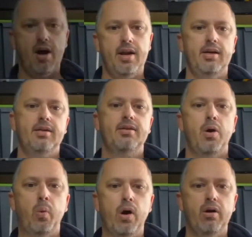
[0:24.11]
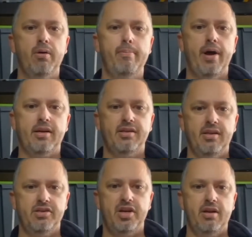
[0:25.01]
Alrighty, so welcome back to the
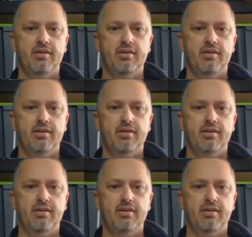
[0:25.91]
channel.